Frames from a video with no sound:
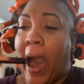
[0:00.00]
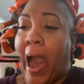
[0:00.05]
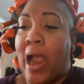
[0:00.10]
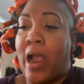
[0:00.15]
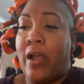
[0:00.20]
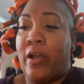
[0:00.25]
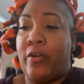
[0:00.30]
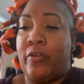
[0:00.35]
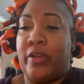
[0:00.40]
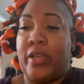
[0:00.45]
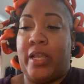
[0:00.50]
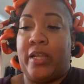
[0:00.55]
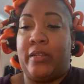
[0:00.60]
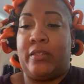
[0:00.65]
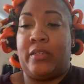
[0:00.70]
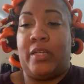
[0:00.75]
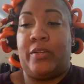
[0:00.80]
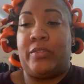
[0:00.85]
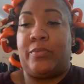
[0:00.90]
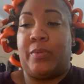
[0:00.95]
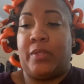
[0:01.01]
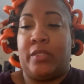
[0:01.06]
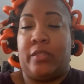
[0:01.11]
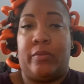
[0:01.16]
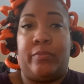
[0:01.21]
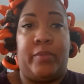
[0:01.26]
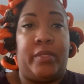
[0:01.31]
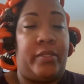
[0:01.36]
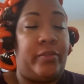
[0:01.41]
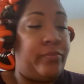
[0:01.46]
Okay, that was my
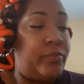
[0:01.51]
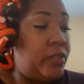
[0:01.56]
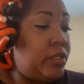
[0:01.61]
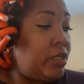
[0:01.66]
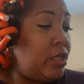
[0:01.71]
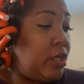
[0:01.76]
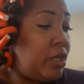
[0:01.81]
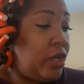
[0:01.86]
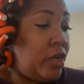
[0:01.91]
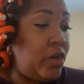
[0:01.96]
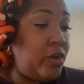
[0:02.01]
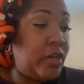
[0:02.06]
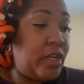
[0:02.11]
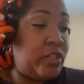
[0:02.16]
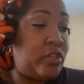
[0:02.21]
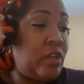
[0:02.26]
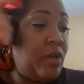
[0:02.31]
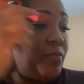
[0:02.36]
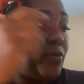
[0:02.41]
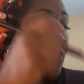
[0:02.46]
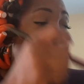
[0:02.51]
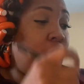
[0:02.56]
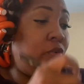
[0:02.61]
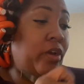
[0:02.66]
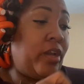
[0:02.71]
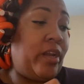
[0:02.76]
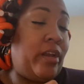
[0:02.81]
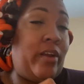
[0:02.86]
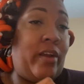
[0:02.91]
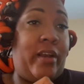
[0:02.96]
thumbnail. Okay, so I'm going to go in
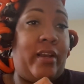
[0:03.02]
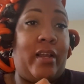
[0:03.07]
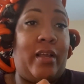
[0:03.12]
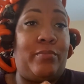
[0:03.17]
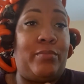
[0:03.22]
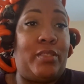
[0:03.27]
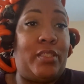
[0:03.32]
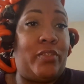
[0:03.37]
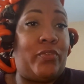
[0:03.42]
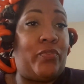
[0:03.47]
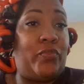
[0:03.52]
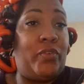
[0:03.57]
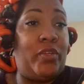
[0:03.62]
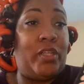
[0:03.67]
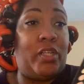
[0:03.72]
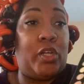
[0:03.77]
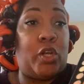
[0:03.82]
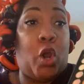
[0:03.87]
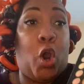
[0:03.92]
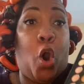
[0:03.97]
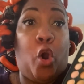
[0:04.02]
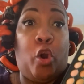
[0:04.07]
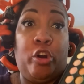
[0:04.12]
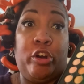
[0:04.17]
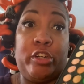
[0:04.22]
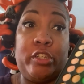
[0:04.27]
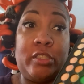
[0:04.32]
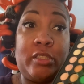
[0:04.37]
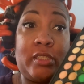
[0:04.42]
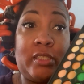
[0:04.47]
here and I'm just feeling
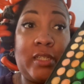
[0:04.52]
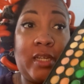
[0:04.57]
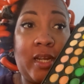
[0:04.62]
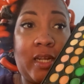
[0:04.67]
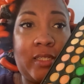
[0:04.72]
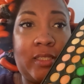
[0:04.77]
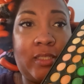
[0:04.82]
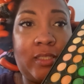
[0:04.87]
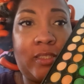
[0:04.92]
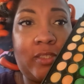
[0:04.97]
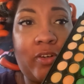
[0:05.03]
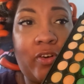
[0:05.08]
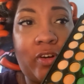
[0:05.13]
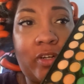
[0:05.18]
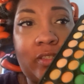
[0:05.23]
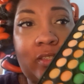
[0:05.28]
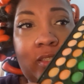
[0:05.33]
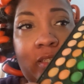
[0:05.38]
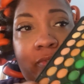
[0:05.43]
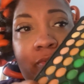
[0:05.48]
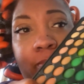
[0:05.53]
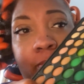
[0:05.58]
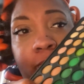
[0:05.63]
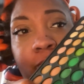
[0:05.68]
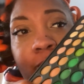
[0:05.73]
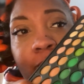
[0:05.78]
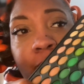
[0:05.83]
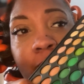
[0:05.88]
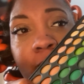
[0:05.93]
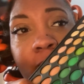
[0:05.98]
orange because I got this orange stuff
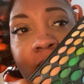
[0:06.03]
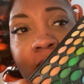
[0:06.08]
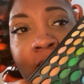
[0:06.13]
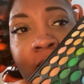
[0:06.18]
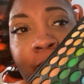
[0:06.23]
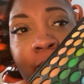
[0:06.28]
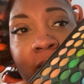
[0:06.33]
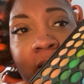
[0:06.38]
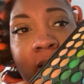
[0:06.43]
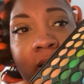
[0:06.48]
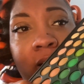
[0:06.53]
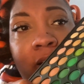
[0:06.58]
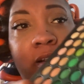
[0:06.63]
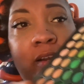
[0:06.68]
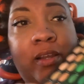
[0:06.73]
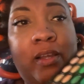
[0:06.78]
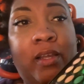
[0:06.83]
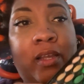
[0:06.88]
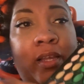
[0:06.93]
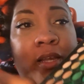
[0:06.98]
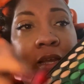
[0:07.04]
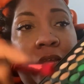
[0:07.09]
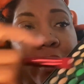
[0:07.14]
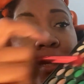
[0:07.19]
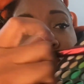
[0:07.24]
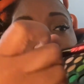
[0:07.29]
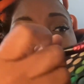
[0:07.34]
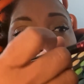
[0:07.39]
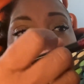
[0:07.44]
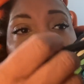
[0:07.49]
in my hair. And I
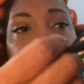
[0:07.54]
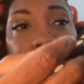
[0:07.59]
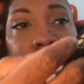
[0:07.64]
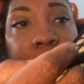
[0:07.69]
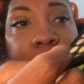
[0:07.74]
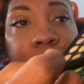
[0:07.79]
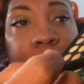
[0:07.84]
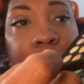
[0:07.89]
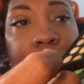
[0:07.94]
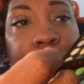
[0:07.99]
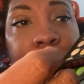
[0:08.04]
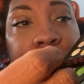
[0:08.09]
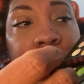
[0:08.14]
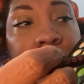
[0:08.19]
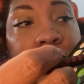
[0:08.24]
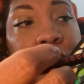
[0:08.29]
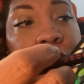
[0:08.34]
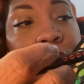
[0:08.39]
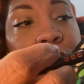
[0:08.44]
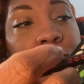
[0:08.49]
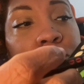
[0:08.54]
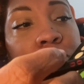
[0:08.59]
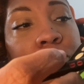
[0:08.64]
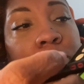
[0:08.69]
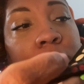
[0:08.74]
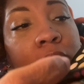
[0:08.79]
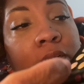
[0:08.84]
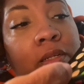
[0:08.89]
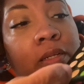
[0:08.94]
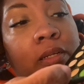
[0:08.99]
think I'm going to go with this
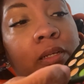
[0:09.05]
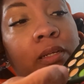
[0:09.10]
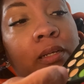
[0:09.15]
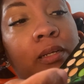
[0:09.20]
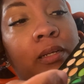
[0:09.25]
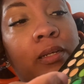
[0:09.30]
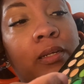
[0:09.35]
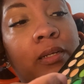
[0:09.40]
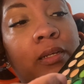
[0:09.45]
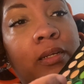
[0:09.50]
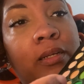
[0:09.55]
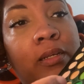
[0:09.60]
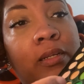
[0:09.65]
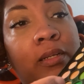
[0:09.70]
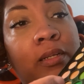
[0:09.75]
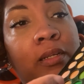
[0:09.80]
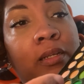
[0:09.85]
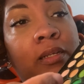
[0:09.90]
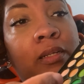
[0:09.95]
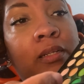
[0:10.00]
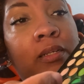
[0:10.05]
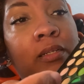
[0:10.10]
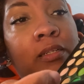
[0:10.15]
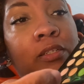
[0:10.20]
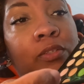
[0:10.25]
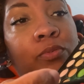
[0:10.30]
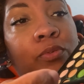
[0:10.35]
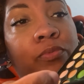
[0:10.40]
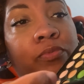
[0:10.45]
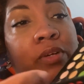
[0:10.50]
one. This
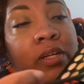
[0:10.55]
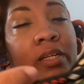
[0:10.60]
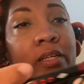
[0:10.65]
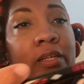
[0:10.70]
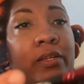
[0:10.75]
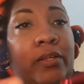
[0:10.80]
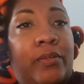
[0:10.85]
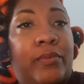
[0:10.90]
one right there.